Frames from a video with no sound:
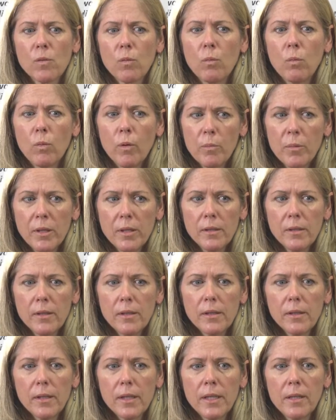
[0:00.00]
woman
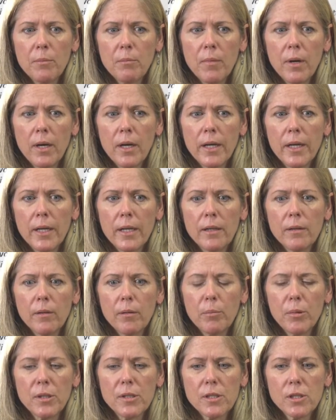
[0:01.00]
in my
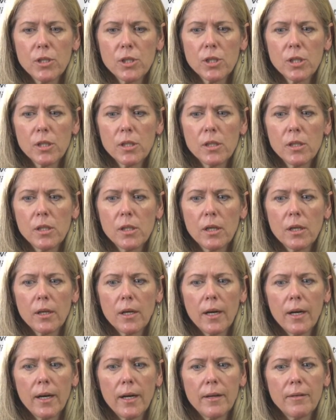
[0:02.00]
position,
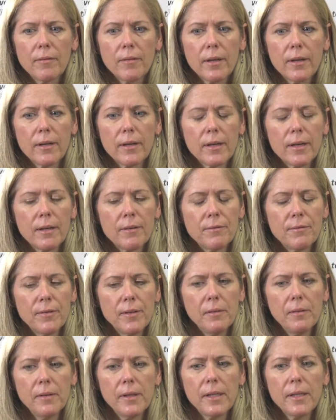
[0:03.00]
I
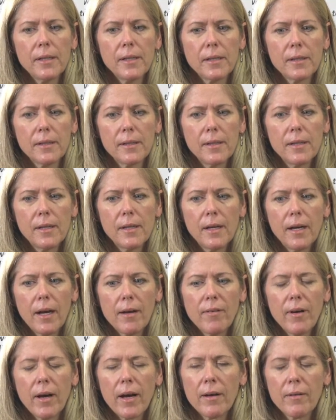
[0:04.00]
feel like
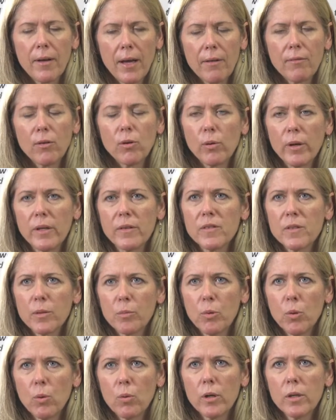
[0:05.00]
I have great
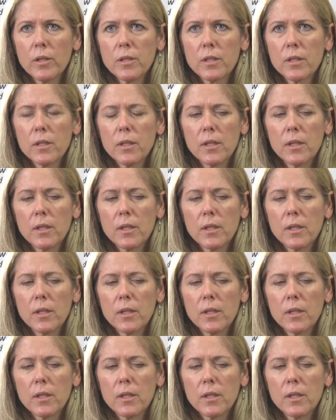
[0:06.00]
support.